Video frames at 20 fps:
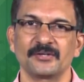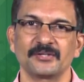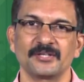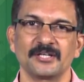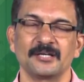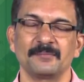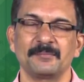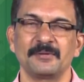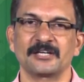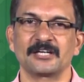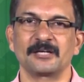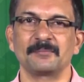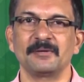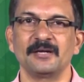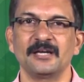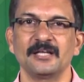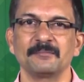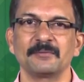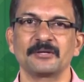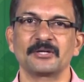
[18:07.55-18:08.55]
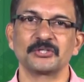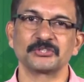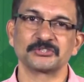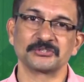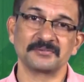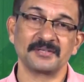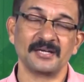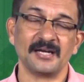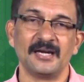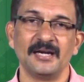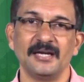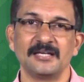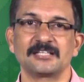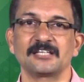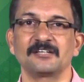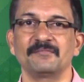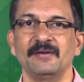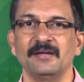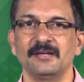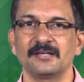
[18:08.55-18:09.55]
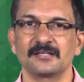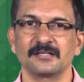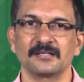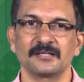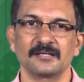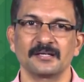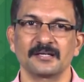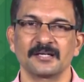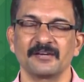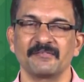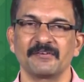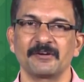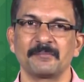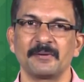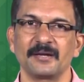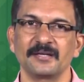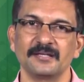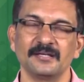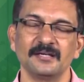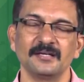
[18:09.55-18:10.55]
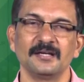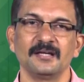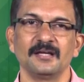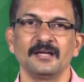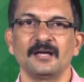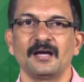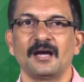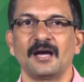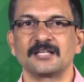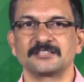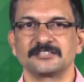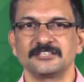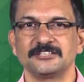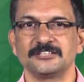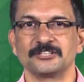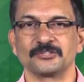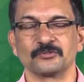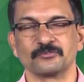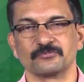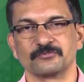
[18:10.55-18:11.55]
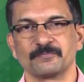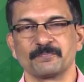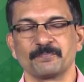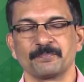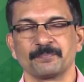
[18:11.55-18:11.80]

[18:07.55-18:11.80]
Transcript: to the particular building because of the additional weight given by the RCC roof.